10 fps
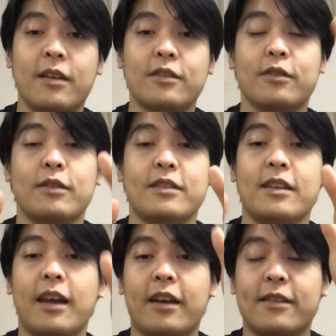So is
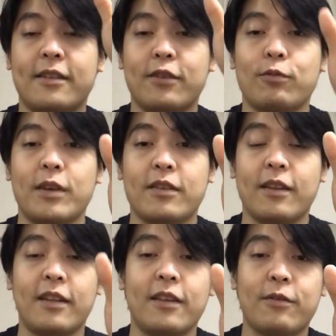it like a 6 weeks
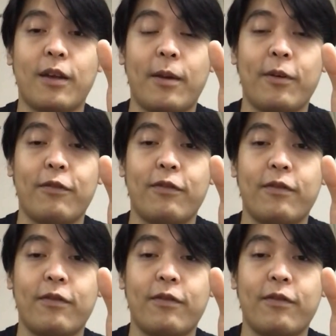at this time of